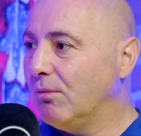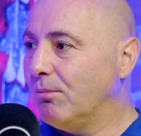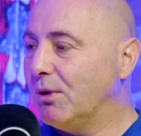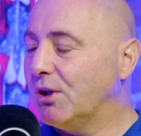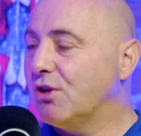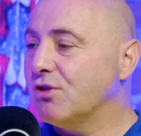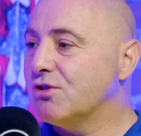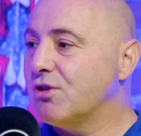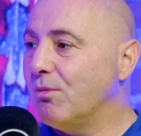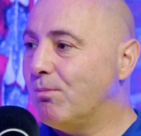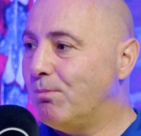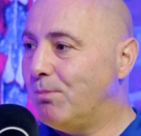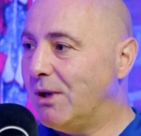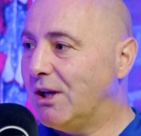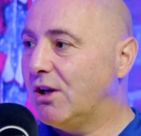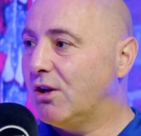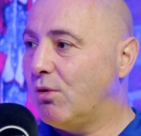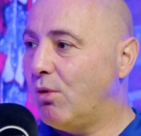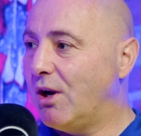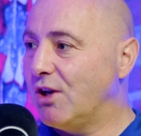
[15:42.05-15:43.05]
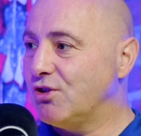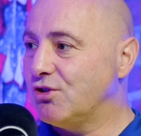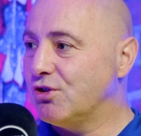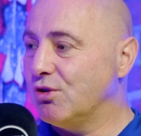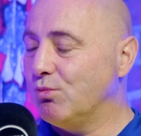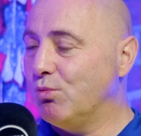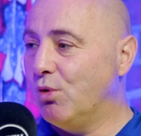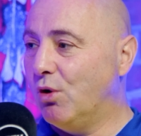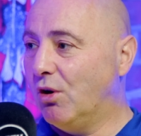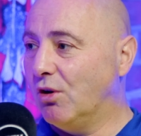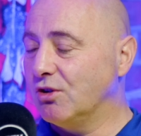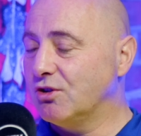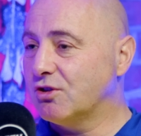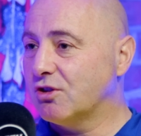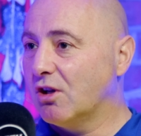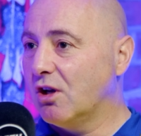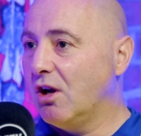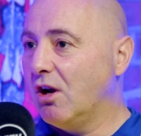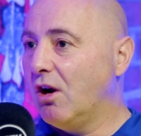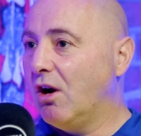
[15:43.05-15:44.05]
because the big question was
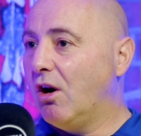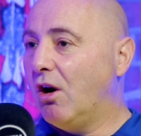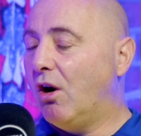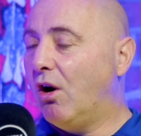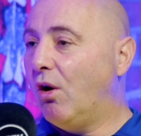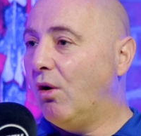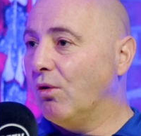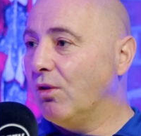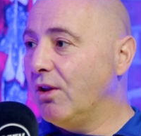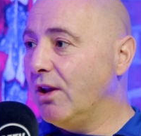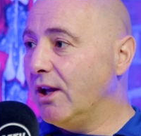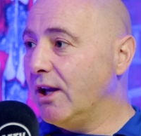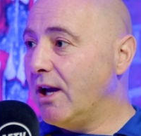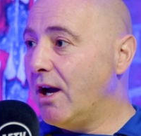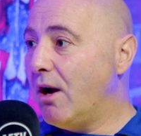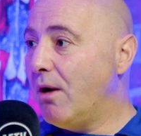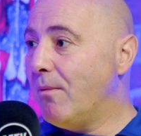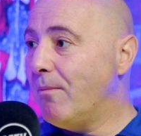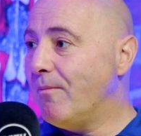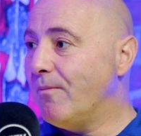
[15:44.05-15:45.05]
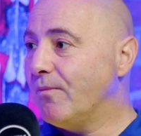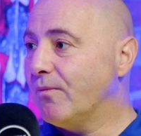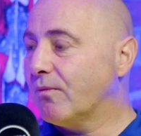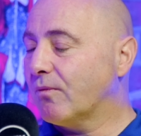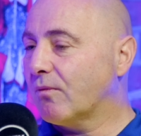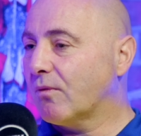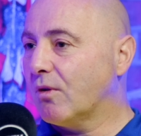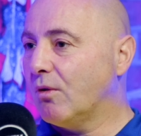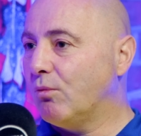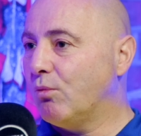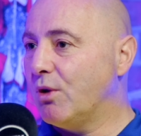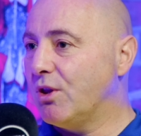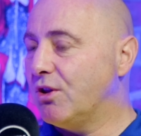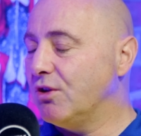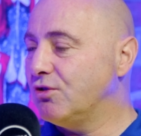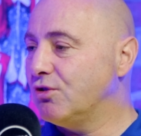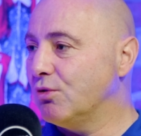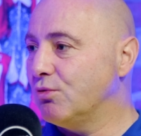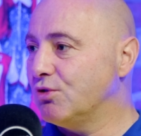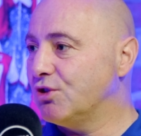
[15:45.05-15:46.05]
on the um, with
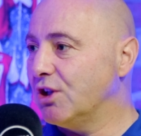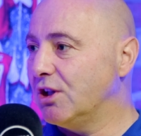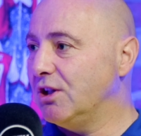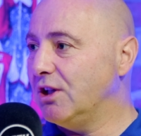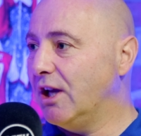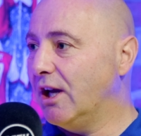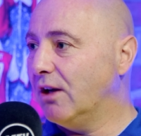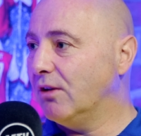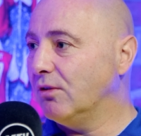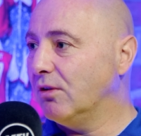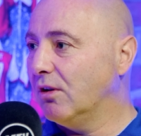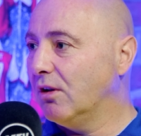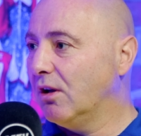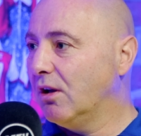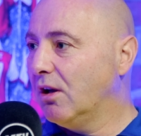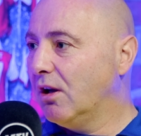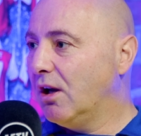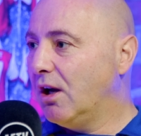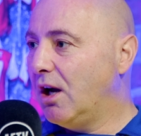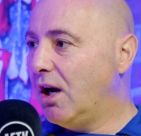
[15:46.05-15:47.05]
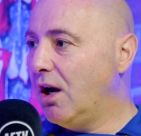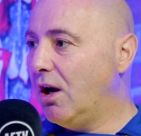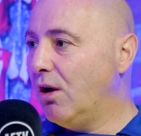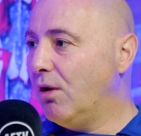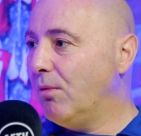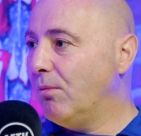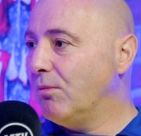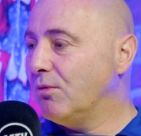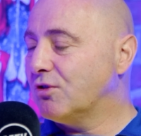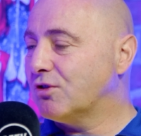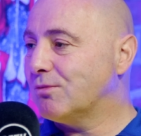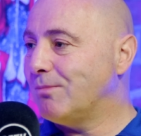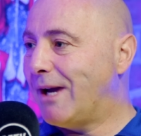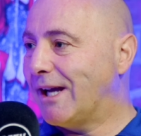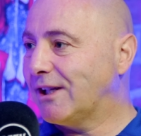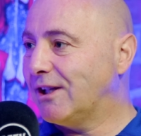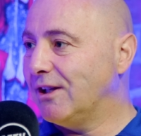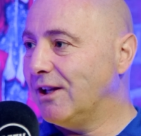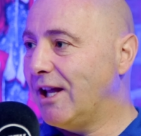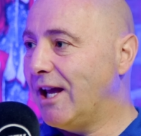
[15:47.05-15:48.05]
the Jorginho um,
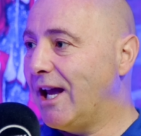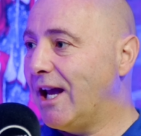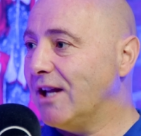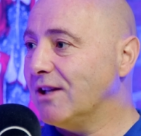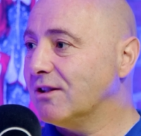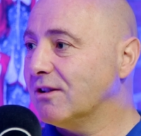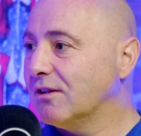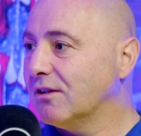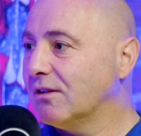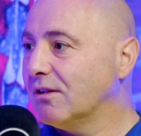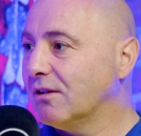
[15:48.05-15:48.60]
smack in the head.